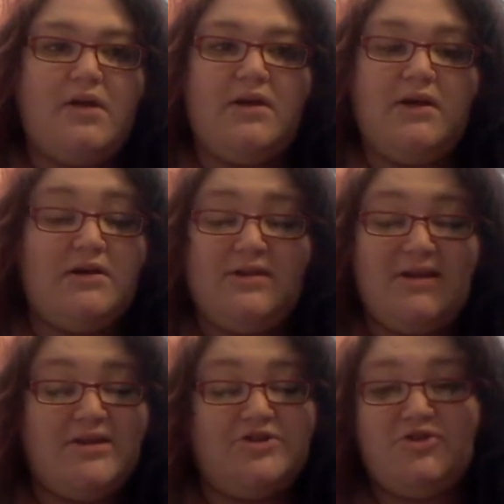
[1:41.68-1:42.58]

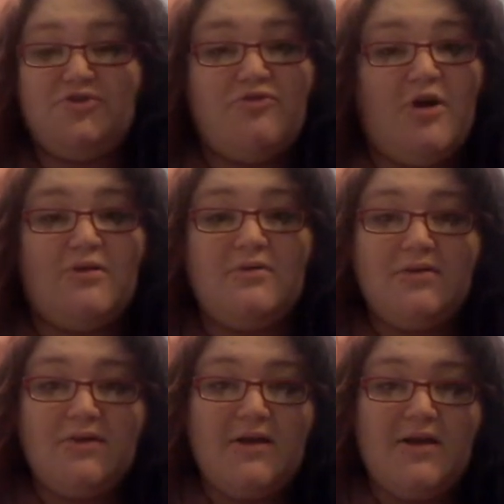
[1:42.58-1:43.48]
think it's just wrong.
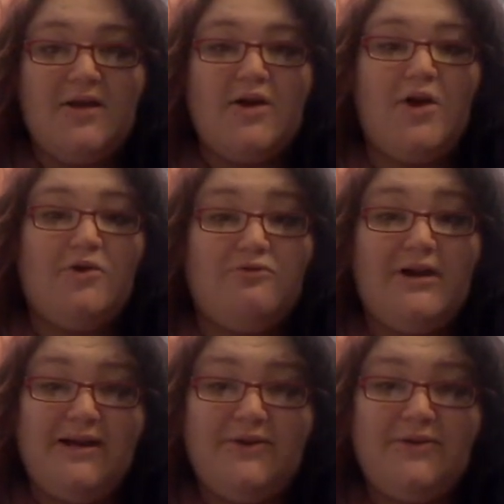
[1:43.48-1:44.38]
I
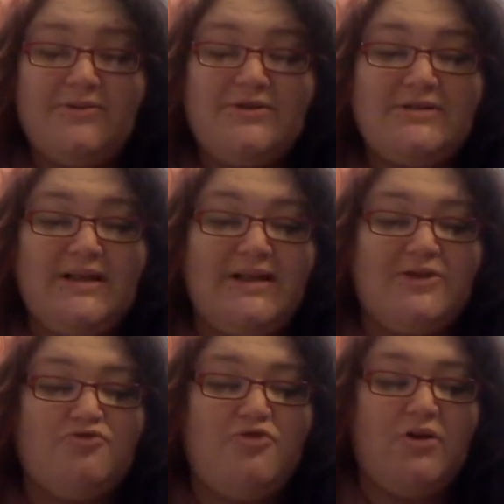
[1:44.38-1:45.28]
really do just think
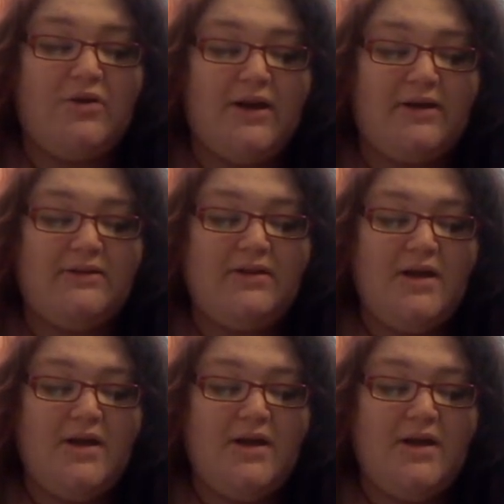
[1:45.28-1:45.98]
it's wrong. And